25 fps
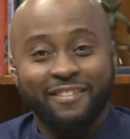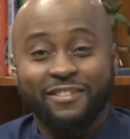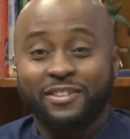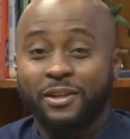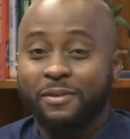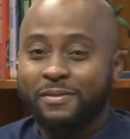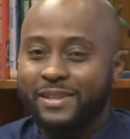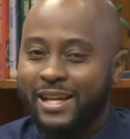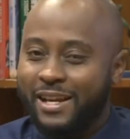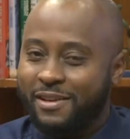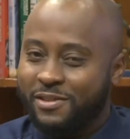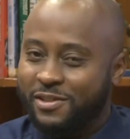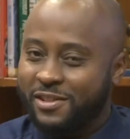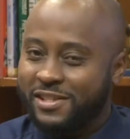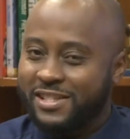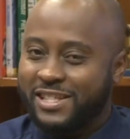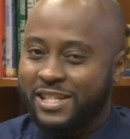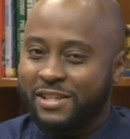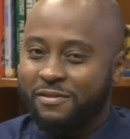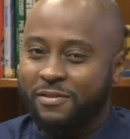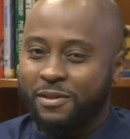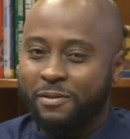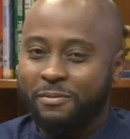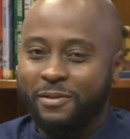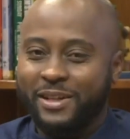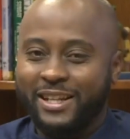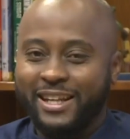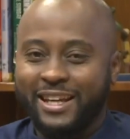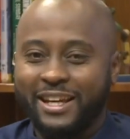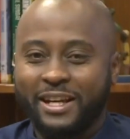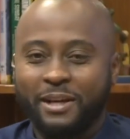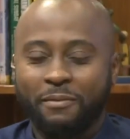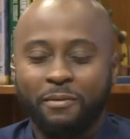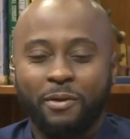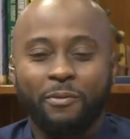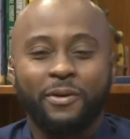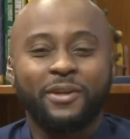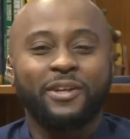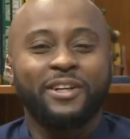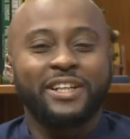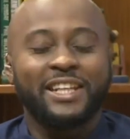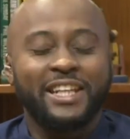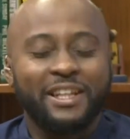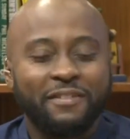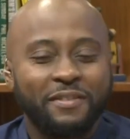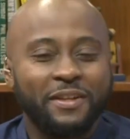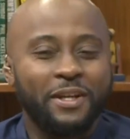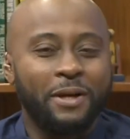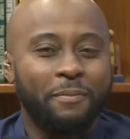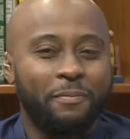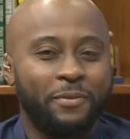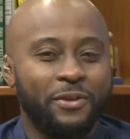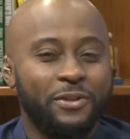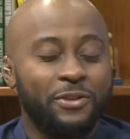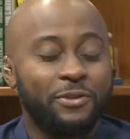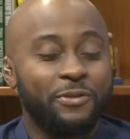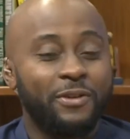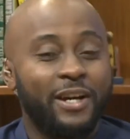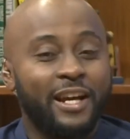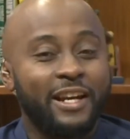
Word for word: Sometimes just give up, but hey, come on, we're not giving up on you,